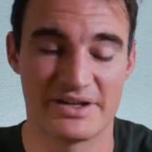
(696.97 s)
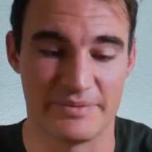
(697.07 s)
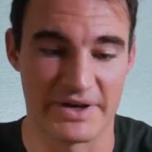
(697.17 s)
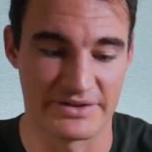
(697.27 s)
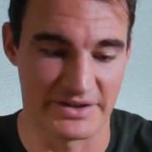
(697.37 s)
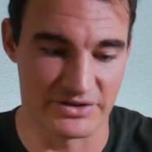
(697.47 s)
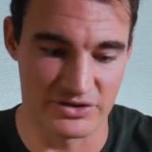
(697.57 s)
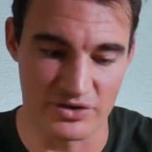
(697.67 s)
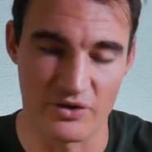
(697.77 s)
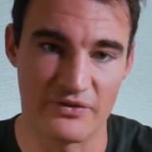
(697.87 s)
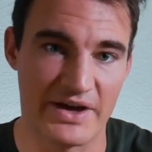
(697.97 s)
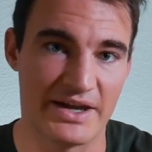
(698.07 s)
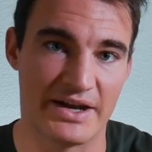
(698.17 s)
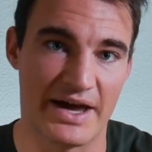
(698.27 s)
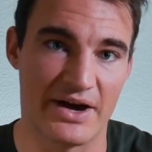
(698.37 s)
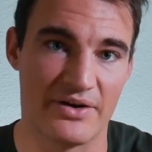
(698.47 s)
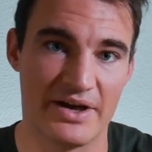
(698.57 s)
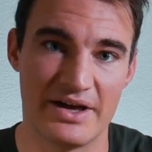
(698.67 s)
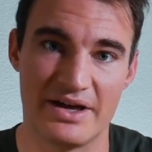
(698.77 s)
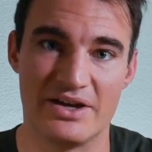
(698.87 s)
because it's so faded out
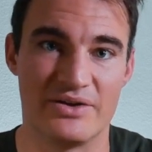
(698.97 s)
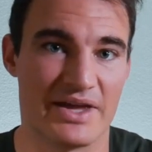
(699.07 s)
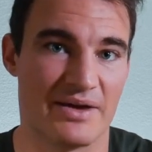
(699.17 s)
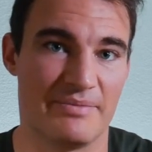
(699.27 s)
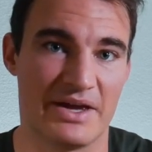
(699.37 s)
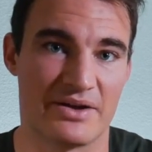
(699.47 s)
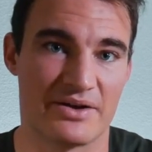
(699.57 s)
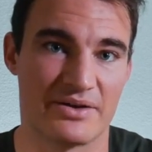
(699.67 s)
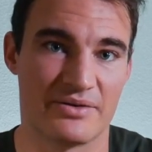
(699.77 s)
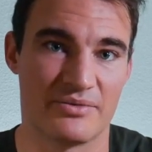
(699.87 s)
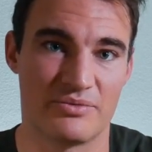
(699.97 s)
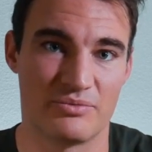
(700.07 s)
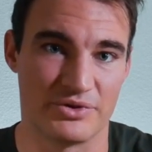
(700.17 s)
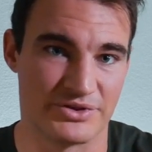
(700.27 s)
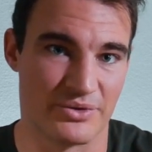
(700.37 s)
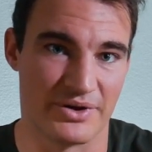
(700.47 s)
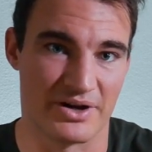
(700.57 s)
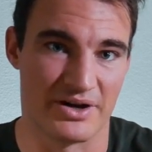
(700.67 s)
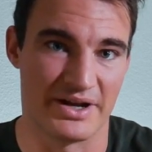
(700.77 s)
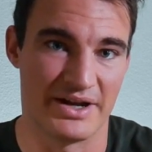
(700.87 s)
and you can't make what's going
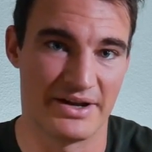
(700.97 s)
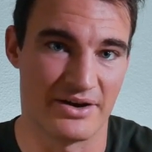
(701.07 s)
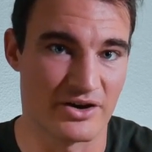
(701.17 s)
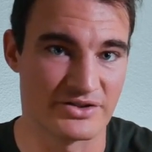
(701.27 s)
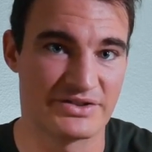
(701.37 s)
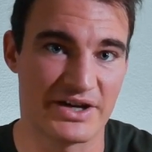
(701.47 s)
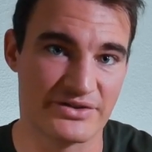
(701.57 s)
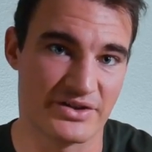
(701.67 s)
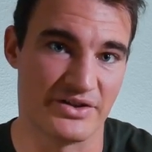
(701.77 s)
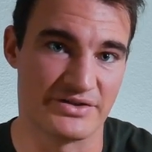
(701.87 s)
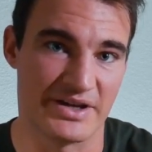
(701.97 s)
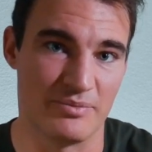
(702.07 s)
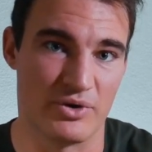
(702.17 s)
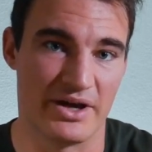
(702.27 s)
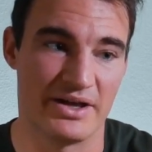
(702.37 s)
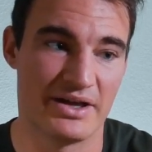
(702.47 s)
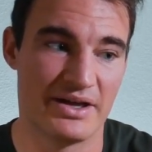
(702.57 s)
on in it. Our cells are the same way.